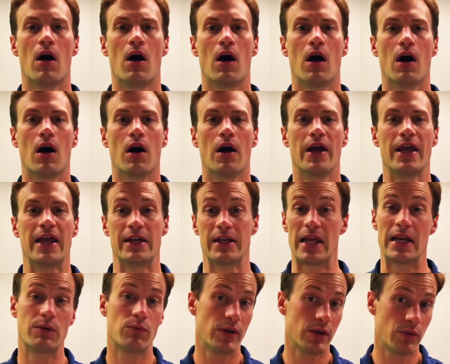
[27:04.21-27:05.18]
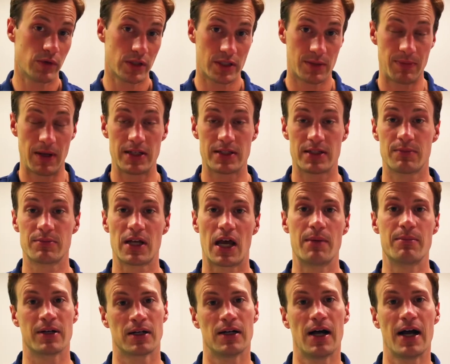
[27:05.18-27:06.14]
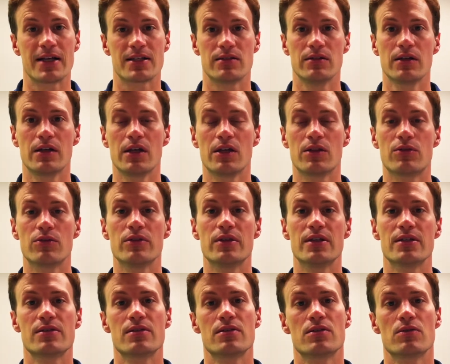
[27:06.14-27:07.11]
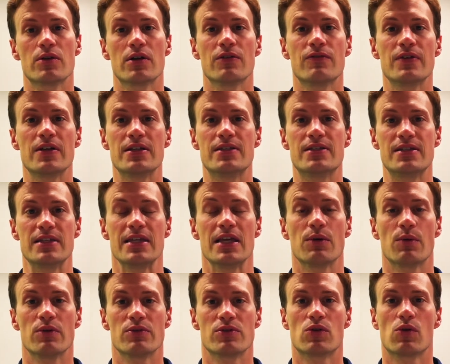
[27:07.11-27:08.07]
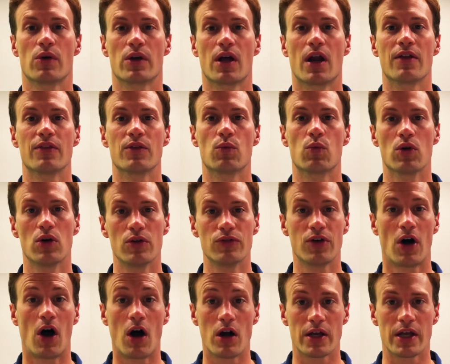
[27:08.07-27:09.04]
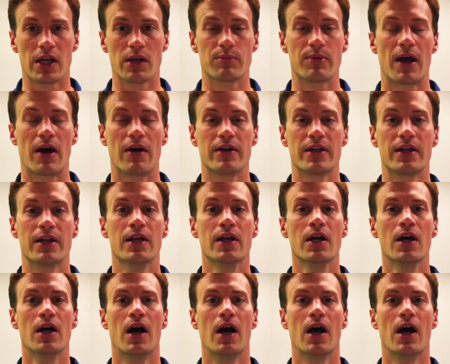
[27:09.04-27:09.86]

Uh, and then we would spend some time in class looking through this Twitter feed, seeing what was going on in the world, talking about it.